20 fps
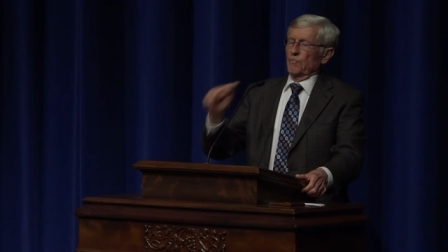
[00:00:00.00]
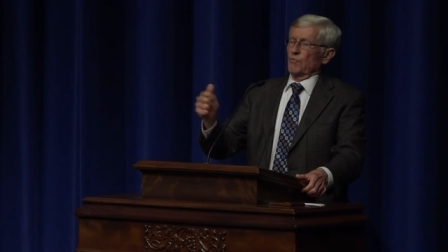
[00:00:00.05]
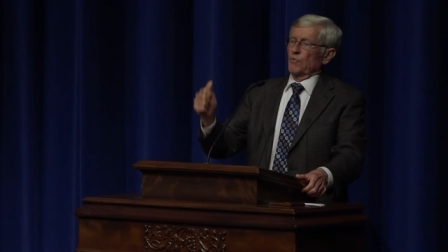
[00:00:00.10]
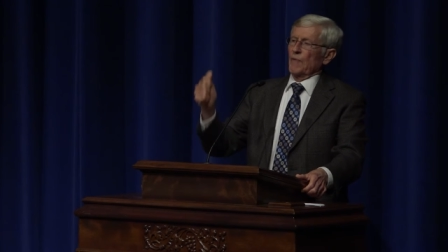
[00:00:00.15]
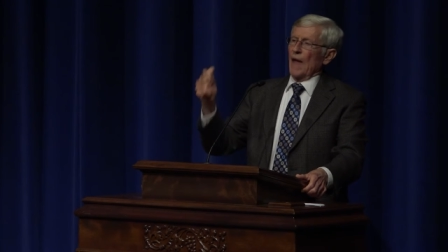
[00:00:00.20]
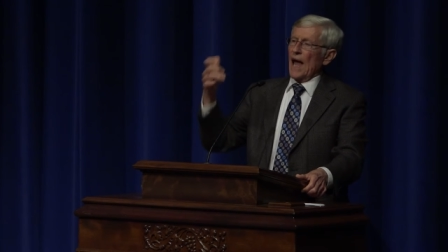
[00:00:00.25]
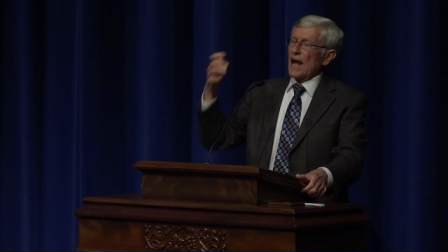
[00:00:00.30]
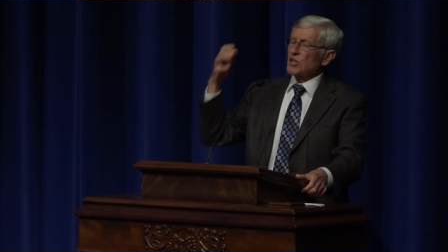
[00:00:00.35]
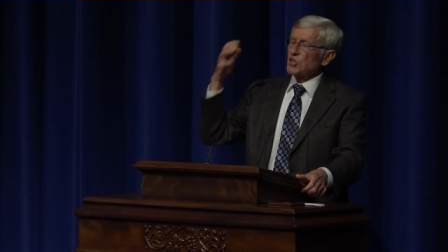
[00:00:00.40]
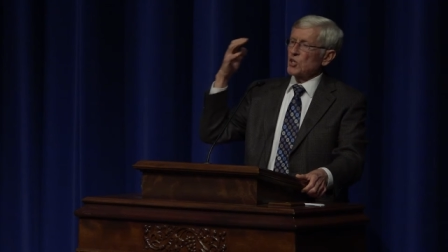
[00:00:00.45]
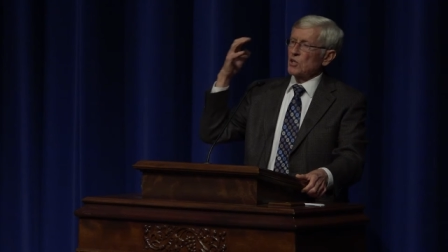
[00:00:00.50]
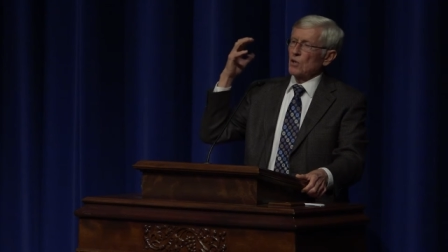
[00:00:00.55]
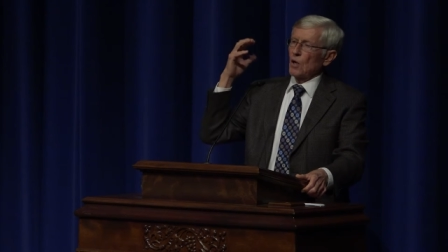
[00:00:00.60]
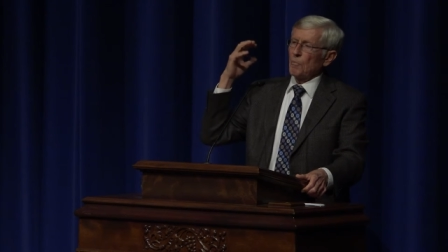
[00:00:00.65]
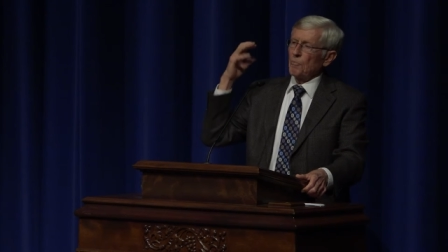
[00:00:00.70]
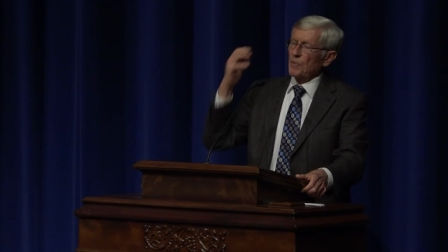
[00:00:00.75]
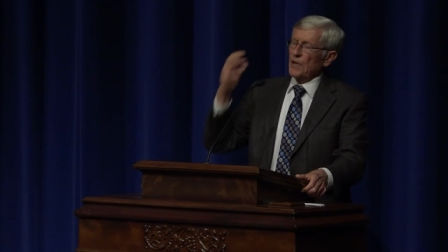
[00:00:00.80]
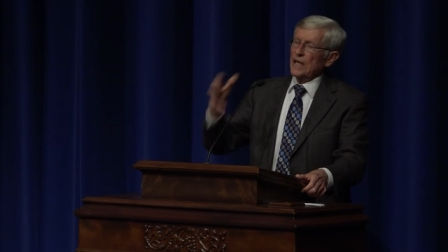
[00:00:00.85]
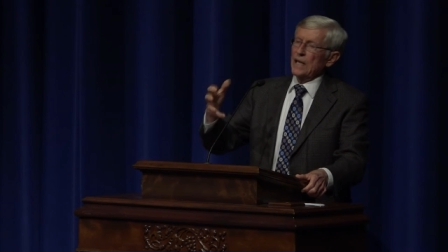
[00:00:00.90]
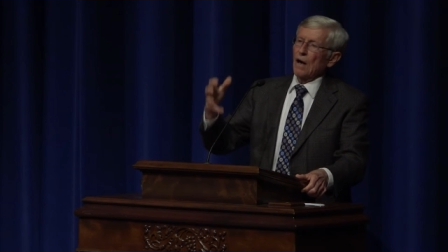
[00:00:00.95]

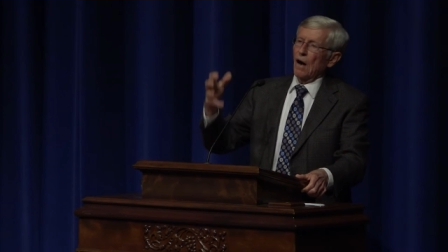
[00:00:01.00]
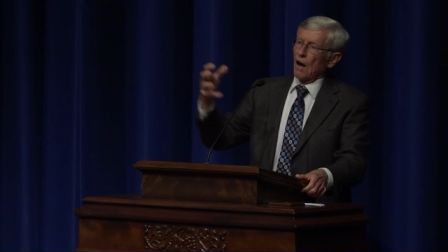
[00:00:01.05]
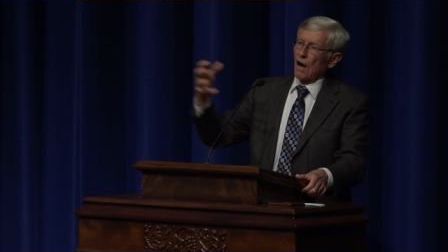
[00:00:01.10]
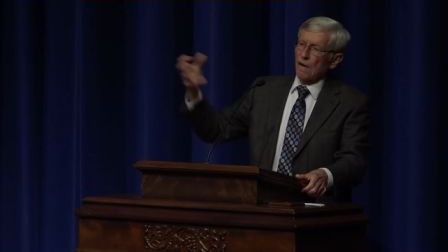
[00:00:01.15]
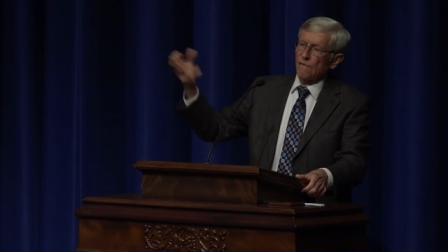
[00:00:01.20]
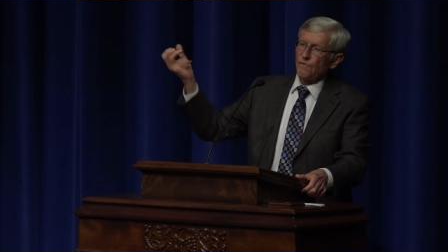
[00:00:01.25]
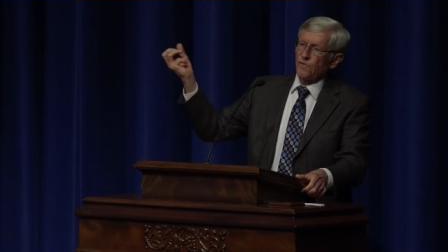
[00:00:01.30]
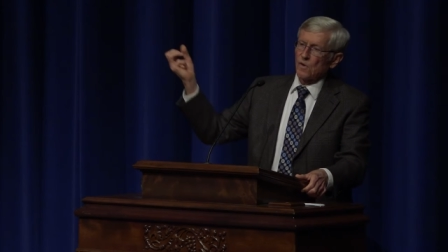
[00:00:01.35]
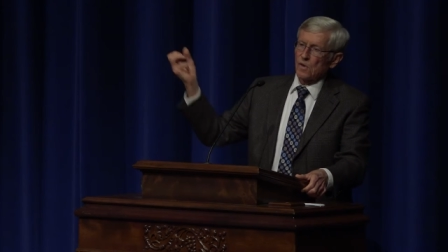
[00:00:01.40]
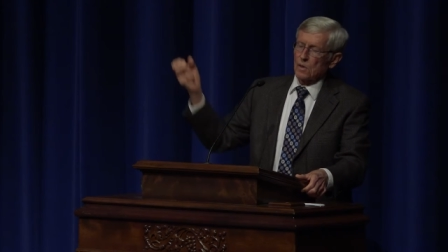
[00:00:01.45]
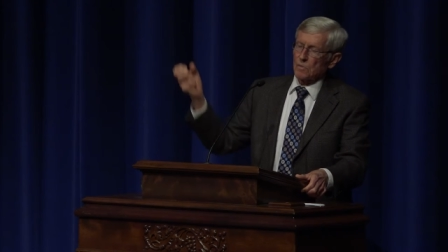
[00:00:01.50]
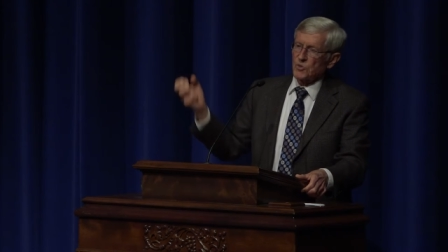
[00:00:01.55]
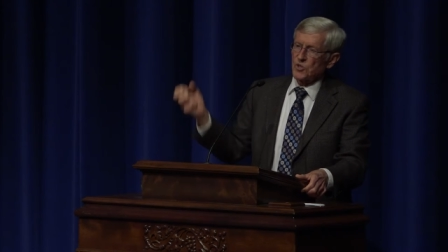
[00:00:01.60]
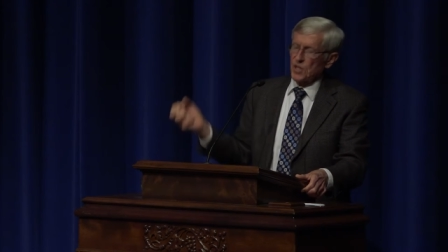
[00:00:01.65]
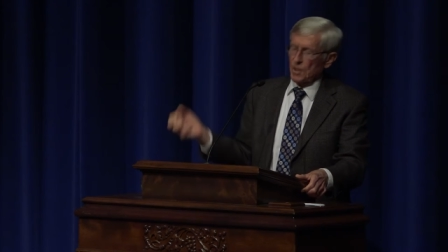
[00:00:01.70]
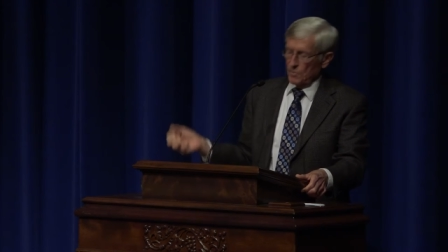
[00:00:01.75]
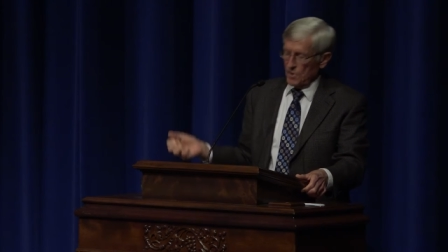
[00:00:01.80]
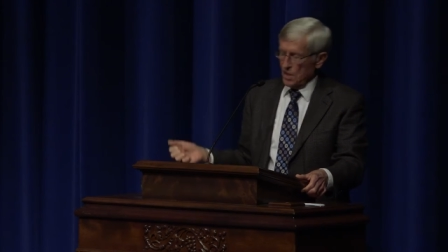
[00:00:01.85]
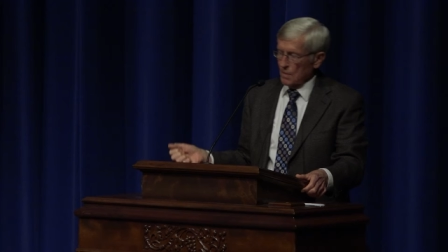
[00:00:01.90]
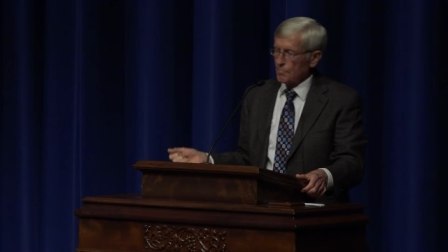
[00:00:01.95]
national P R firms,
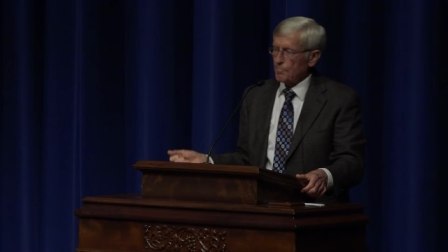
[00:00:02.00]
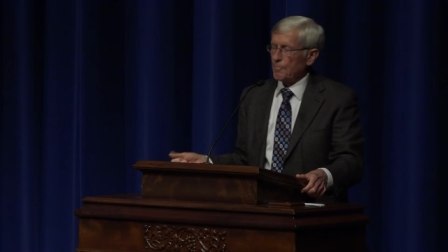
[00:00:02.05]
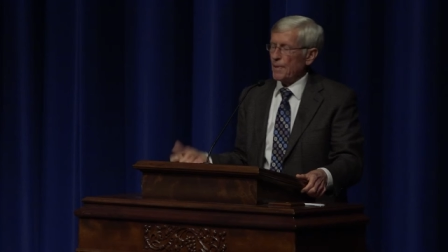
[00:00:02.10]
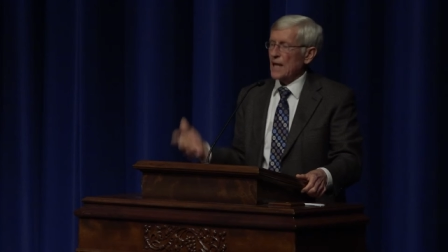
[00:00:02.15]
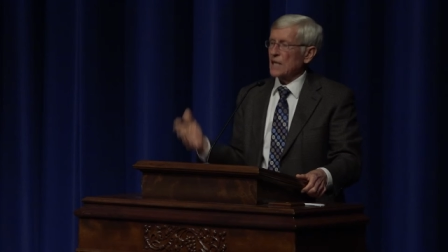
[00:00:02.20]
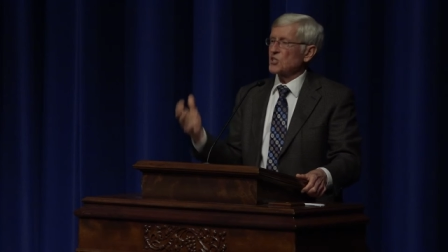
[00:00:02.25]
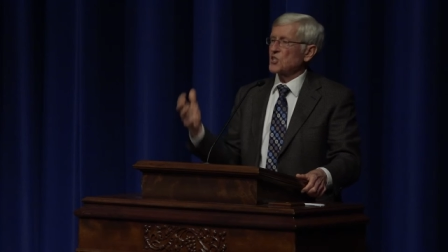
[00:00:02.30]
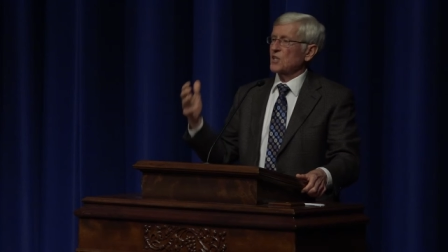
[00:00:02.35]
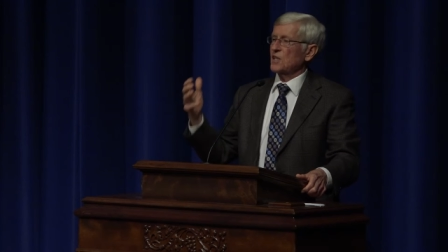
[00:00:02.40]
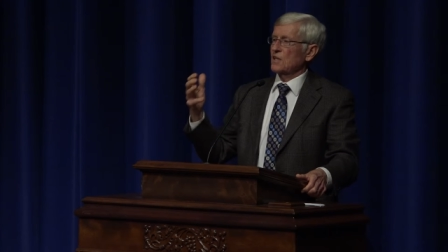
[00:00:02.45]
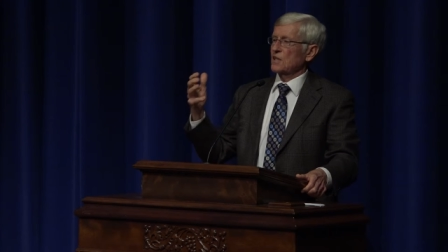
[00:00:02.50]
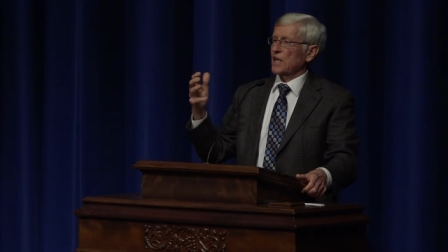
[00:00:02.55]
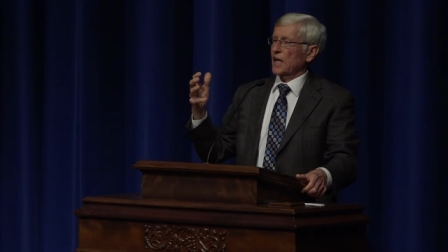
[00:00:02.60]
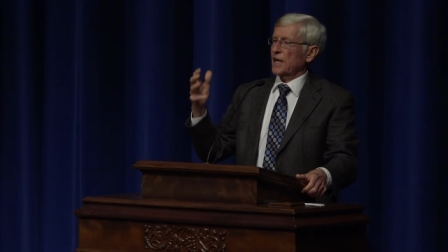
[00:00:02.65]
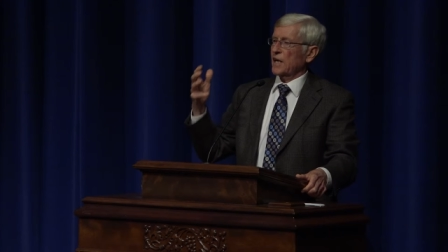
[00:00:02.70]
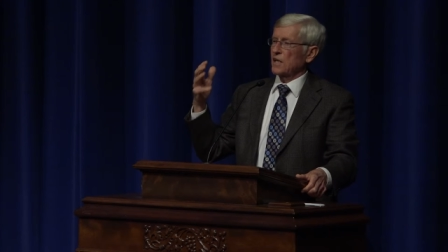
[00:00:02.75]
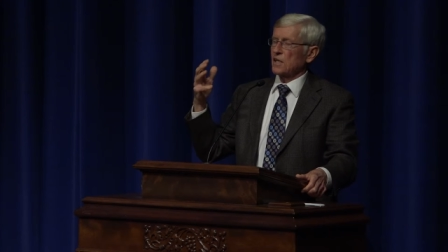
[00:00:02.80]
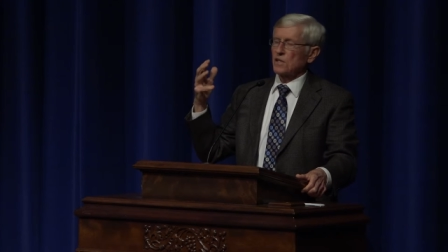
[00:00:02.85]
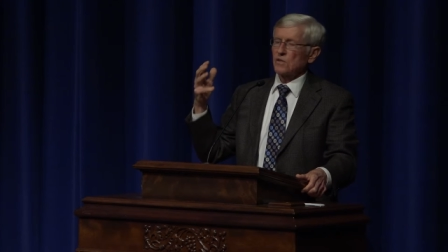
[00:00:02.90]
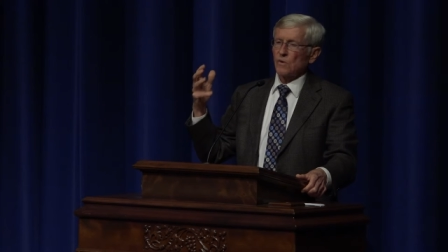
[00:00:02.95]
some of the best in the
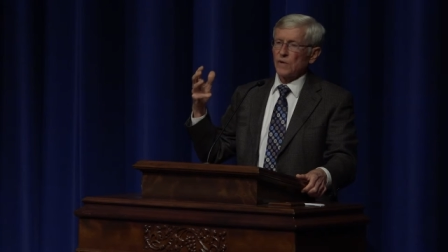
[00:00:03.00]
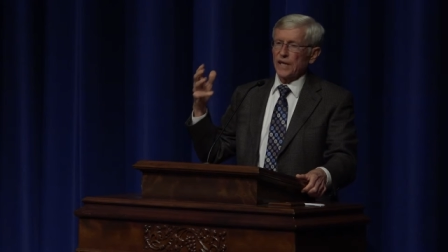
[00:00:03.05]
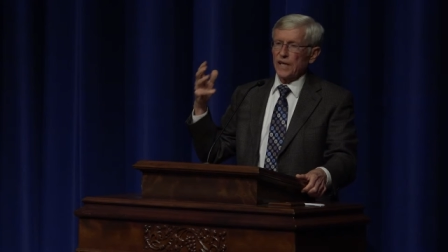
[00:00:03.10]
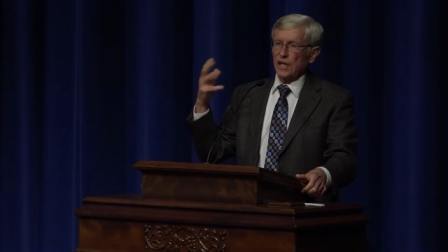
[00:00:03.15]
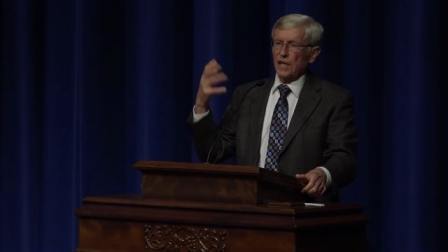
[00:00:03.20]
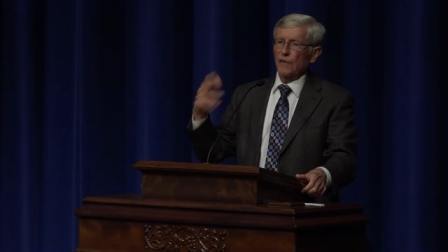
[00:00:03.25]
country.